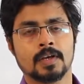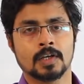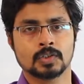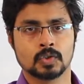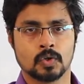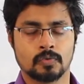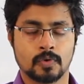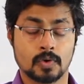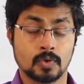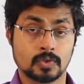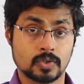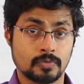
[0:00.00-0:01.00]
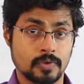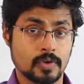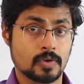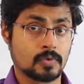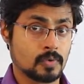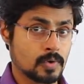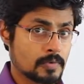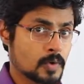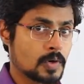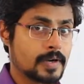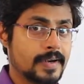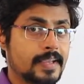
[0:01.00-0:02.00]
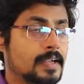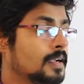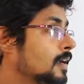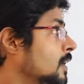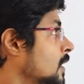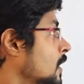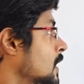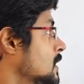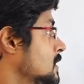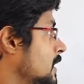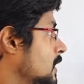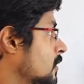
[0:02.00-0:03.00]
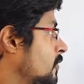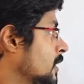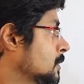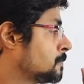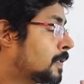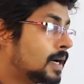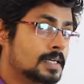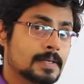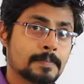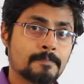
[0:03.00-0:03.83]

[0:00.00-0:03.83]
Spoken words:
So for those of you who have already seen the first part,